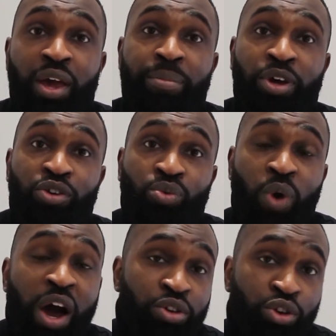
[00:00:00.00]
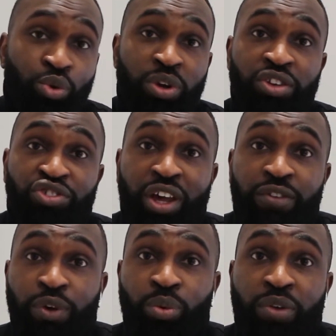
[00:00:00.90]
because while you're doing a
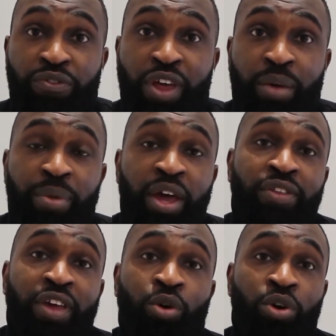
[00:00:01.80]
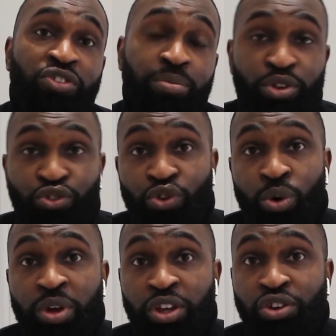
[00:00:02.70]
JV with them, they're going to be
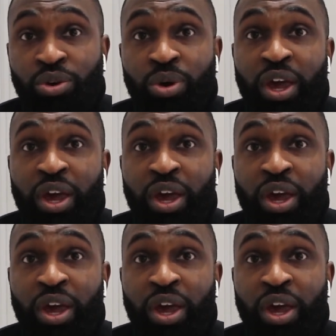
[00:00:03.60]
showing you